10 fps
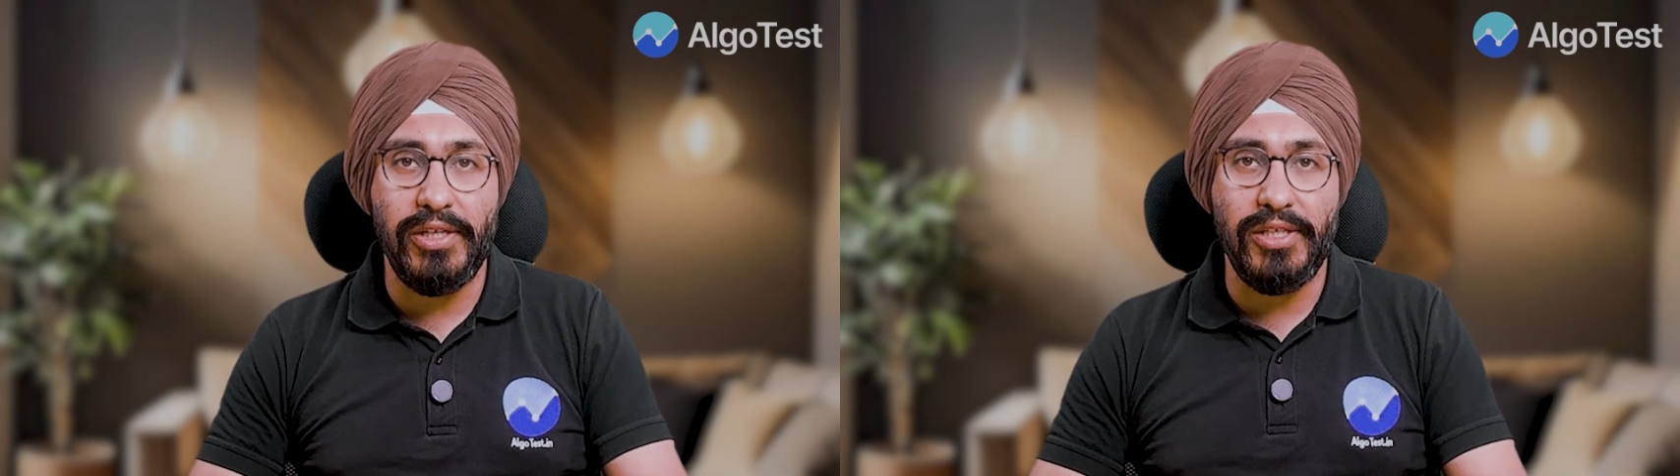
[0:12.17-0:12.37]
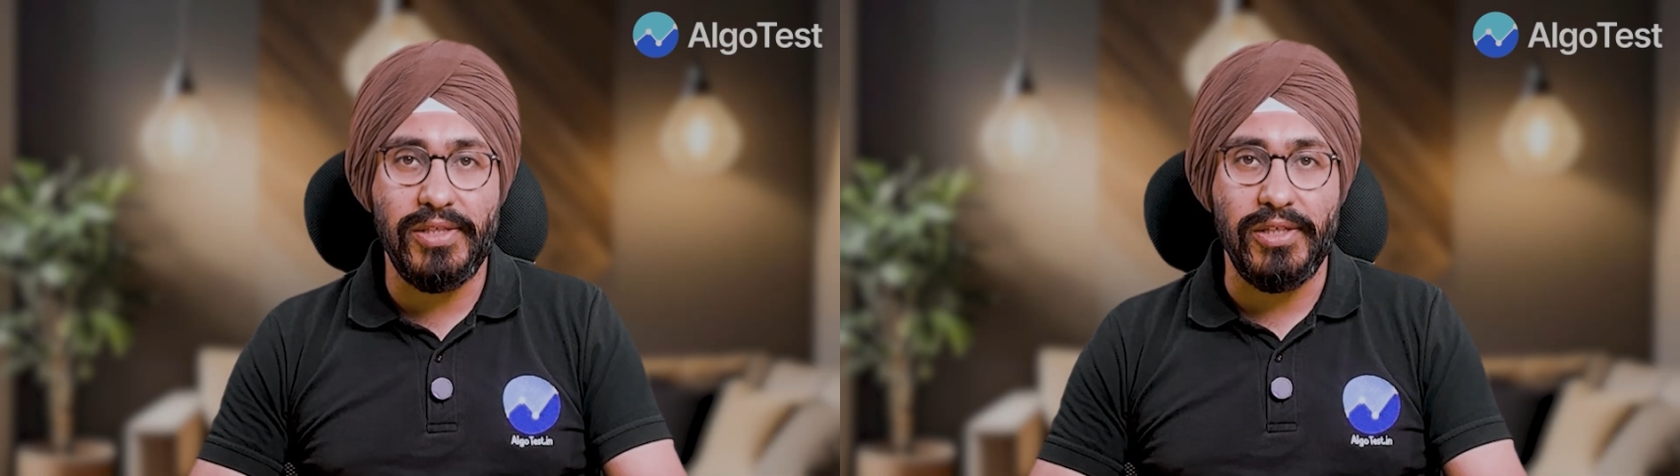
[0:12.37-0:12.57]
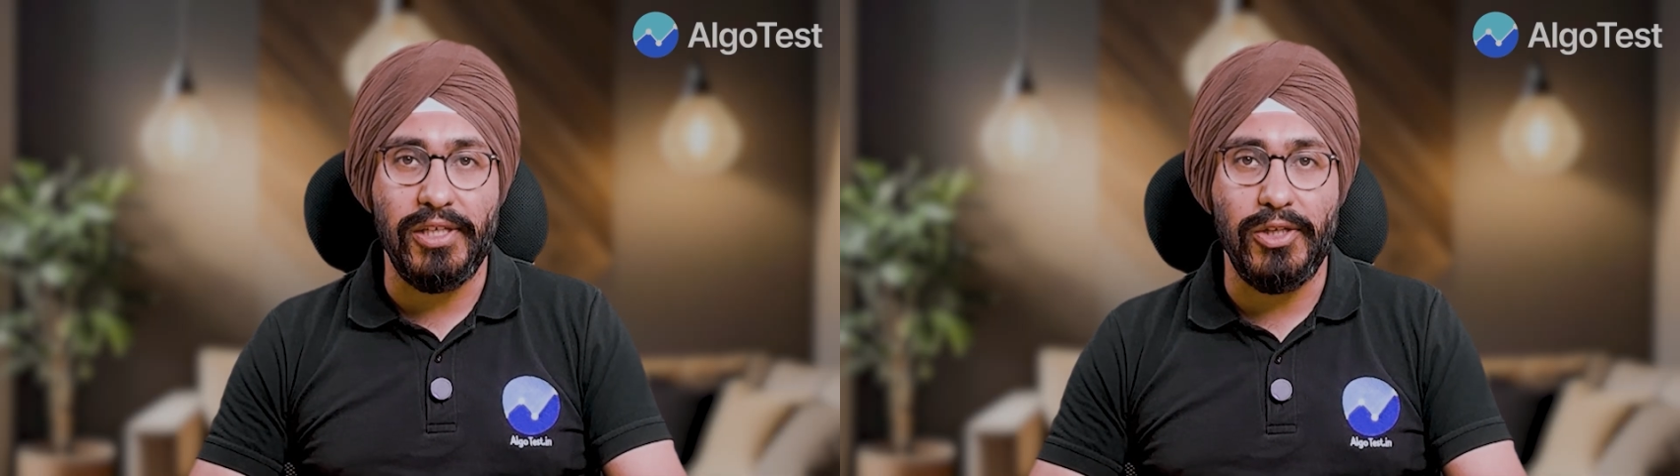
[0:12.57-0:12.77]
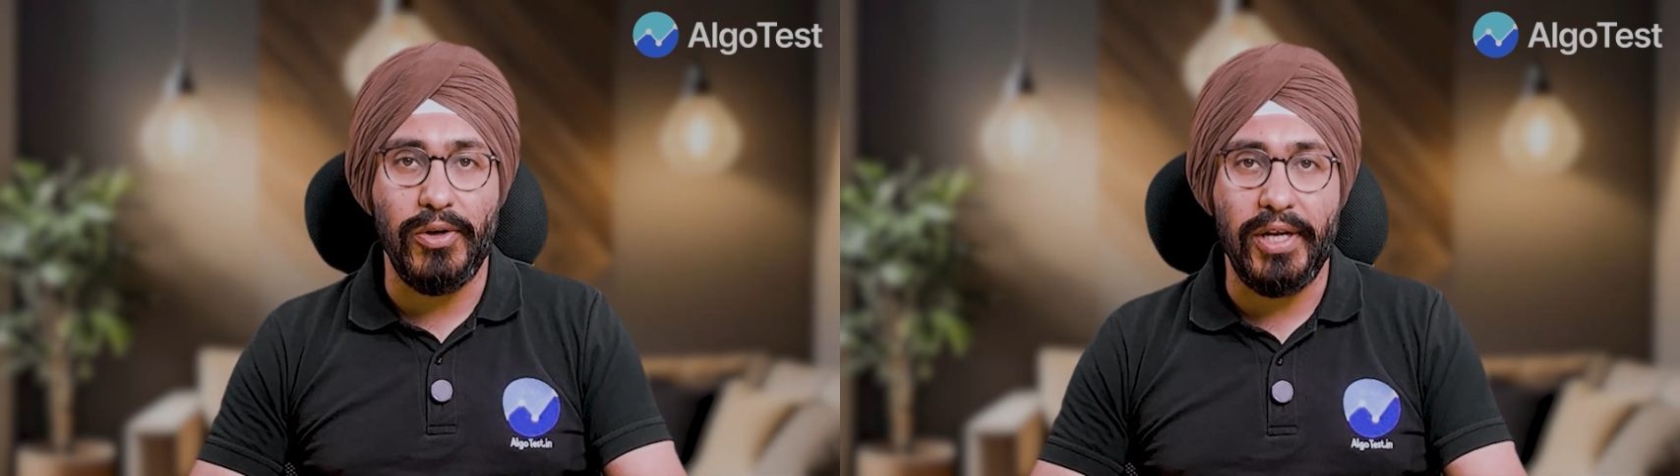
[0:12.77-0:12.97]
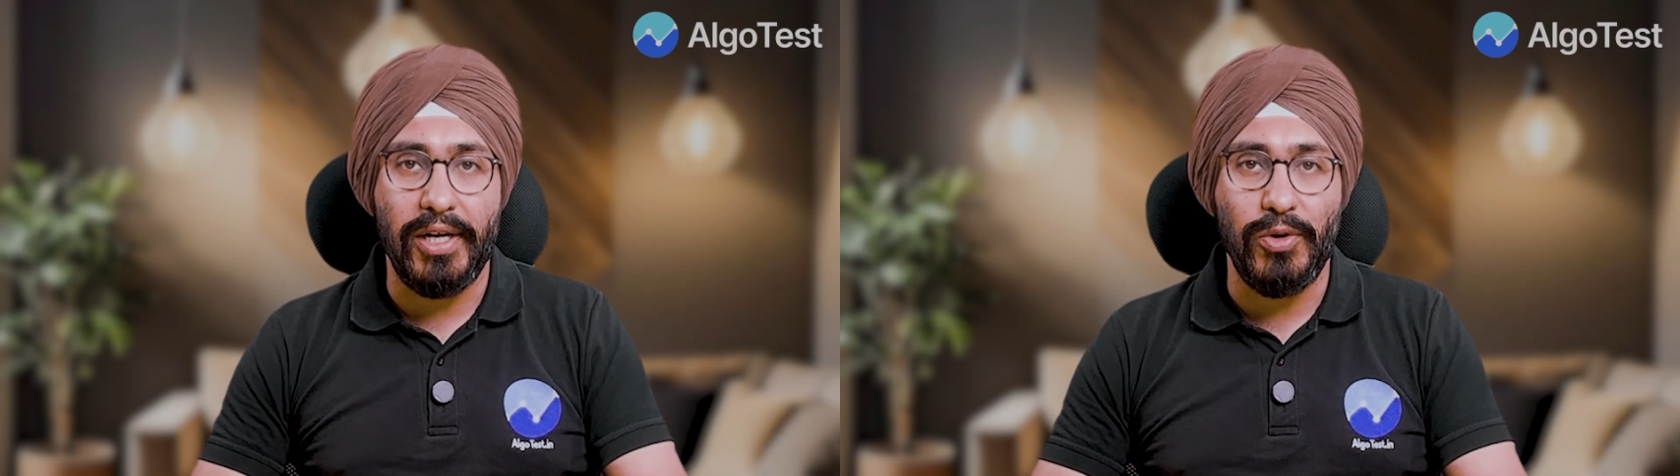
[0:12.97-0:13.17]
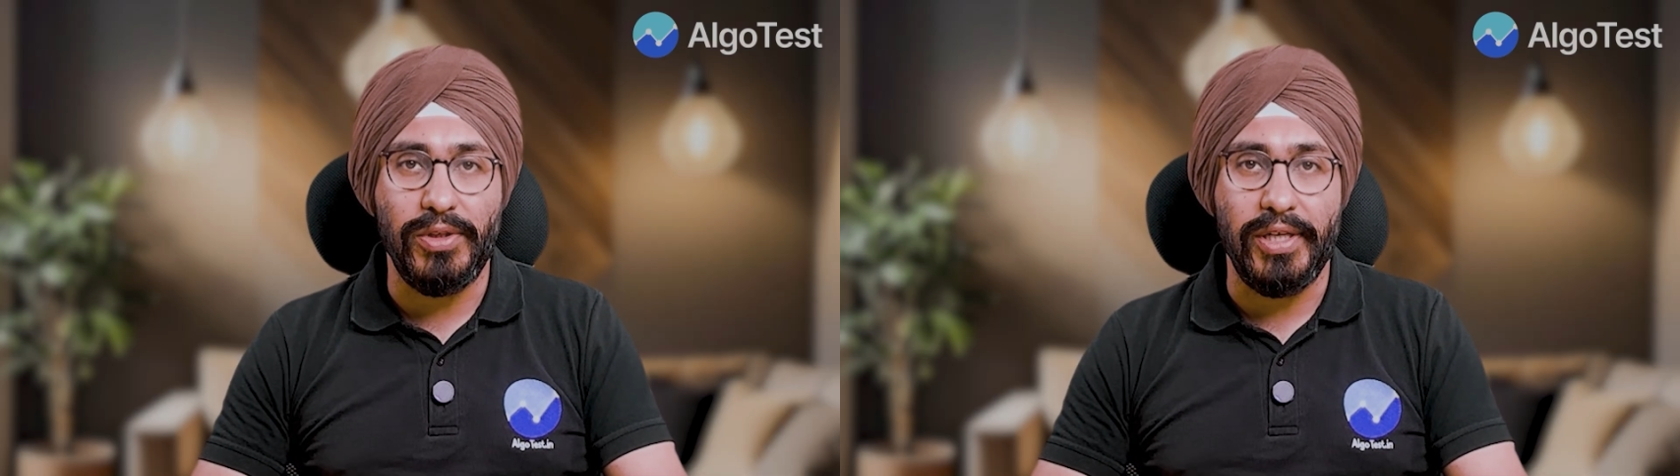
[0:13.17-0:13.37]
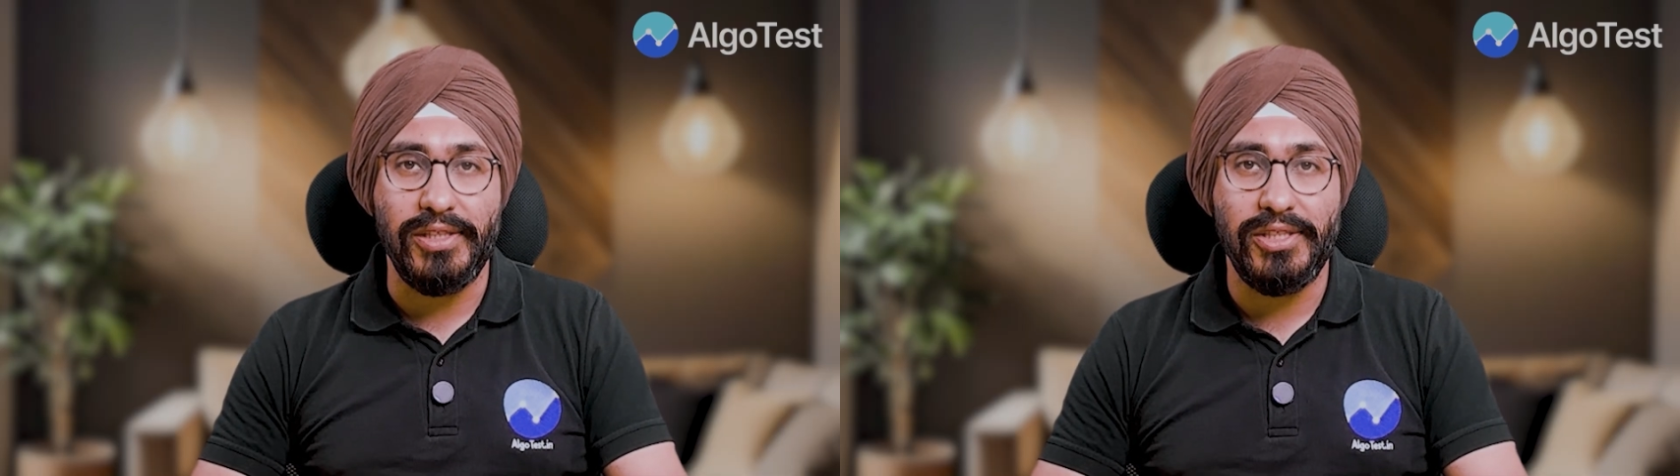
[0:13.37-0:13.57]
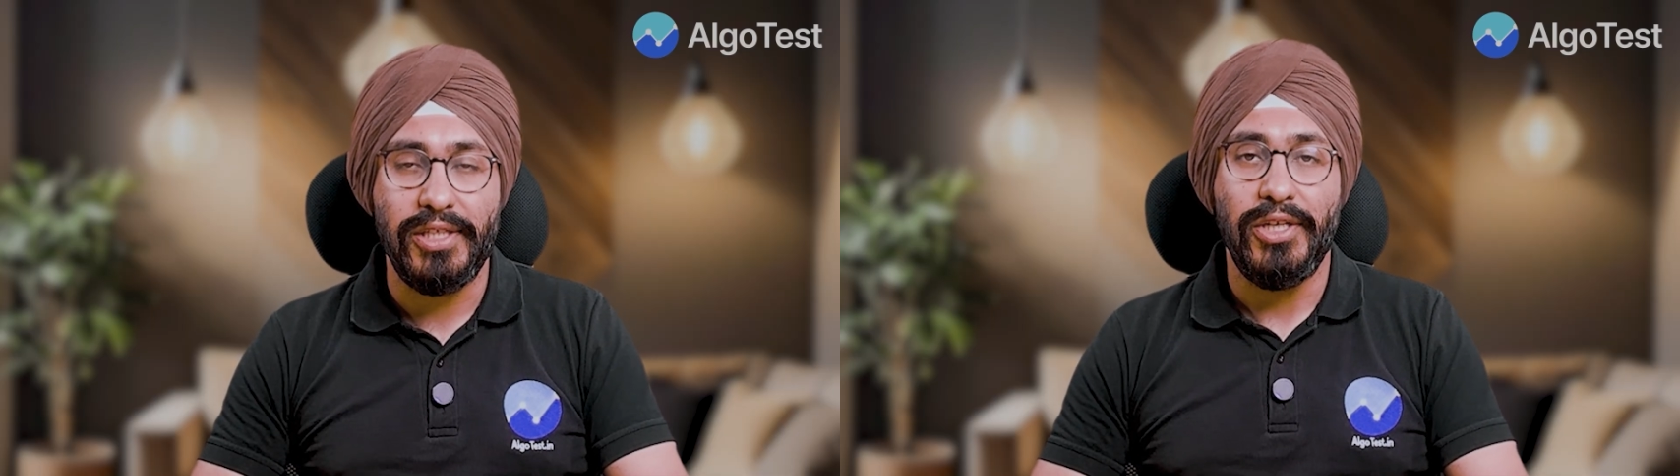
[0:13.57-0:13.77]
recently on
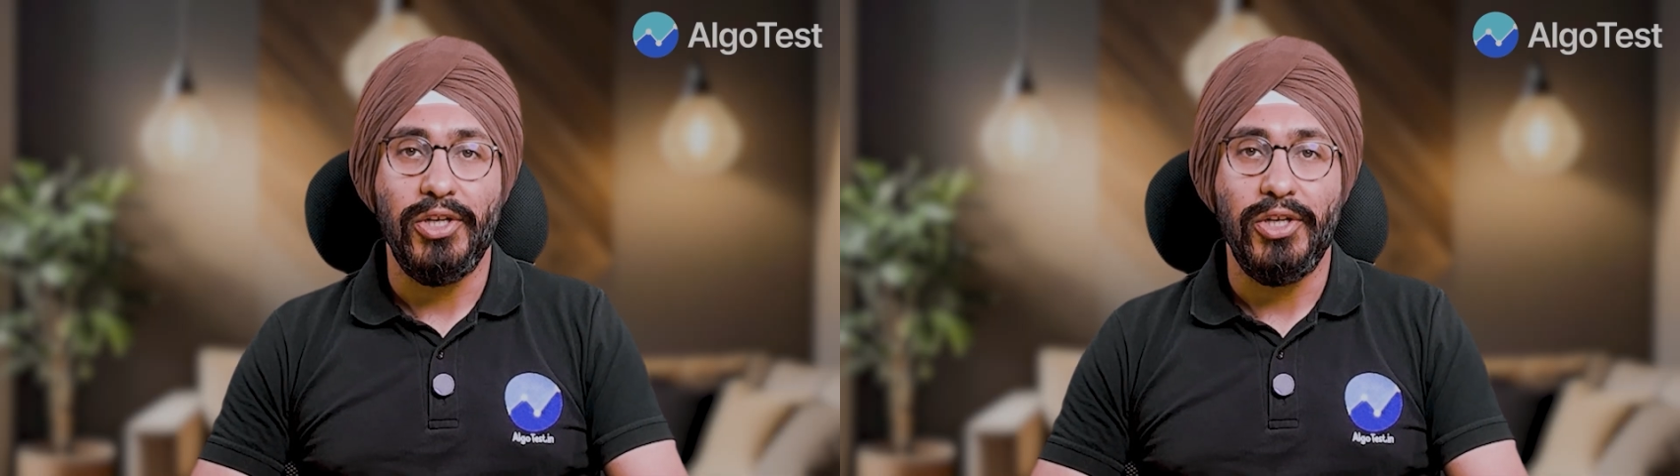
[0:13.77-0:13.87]
AlgoTest.